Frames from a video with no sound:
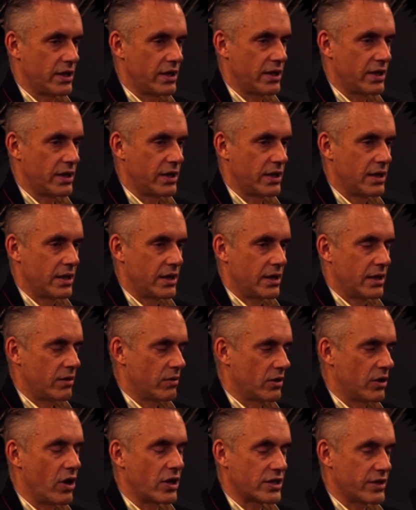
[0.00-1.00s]

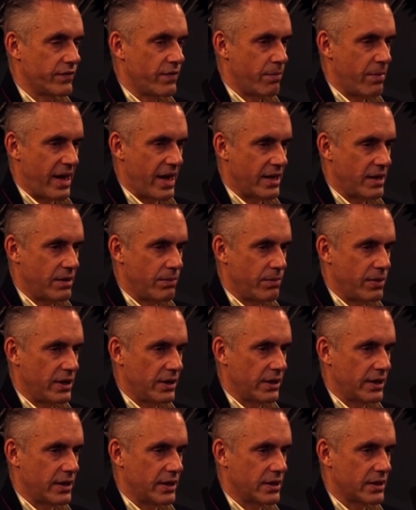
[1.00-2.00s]
There were lots of abandoned
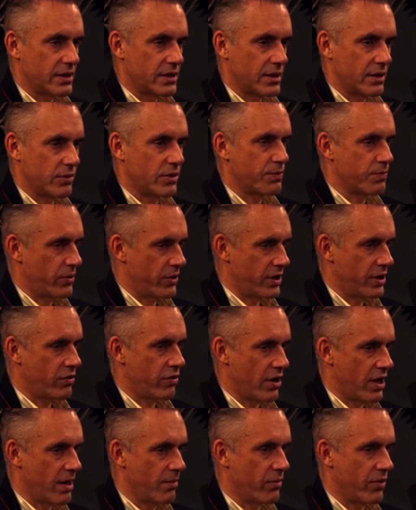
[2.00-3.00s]
buildings. It was pretty
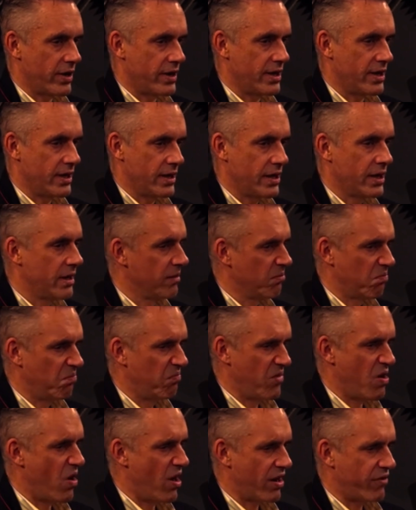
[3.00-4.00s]
crime-ridden,
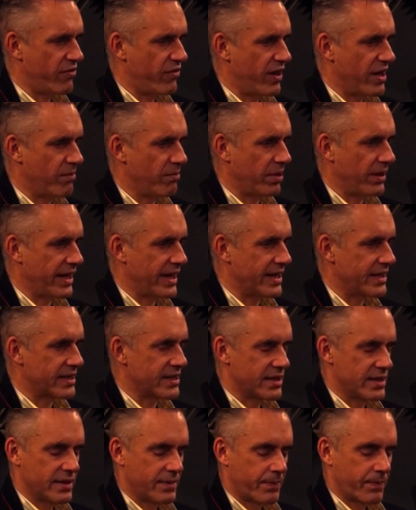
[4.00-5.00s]
not a fun
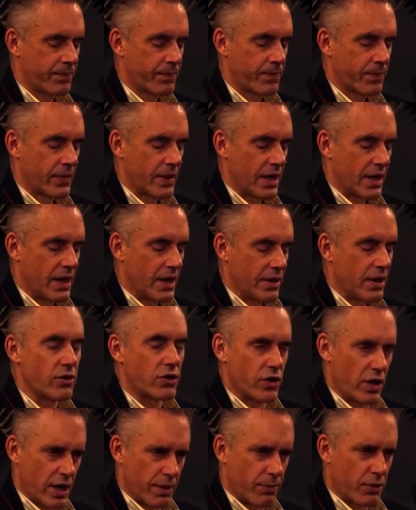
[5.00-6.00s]
place. They're
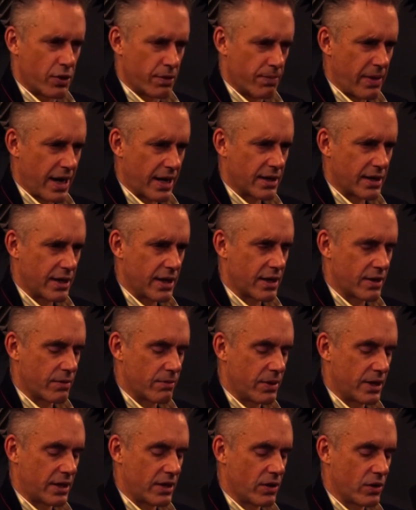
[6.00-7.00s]
trying to put it back together,
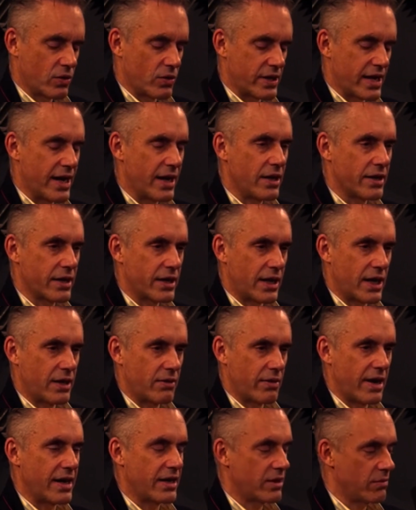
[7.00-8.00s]
but the hotel that I'd
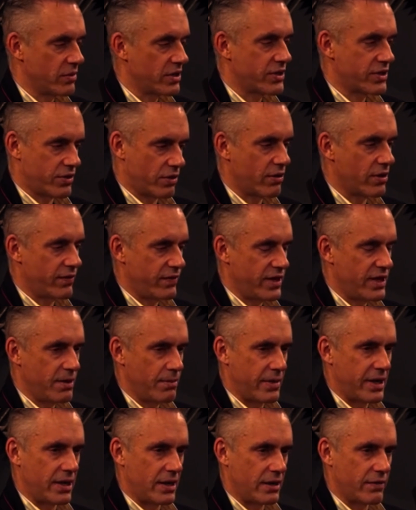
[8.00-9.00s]
rented was sort of in the
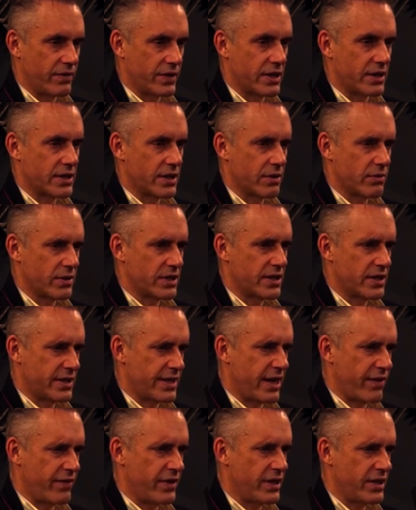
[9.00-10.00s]
middle of this, and it was a
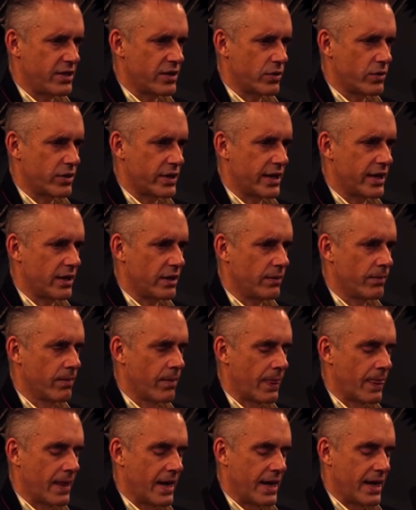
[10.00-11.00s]
70s hotel.
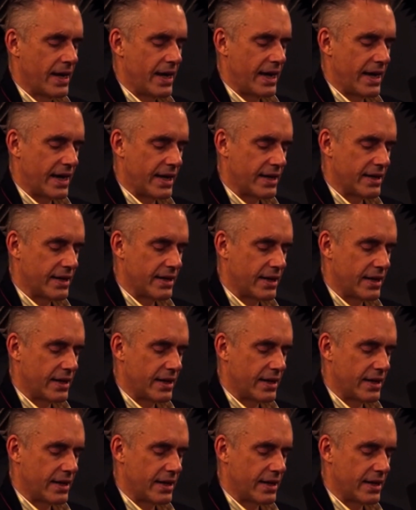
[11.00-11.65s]
And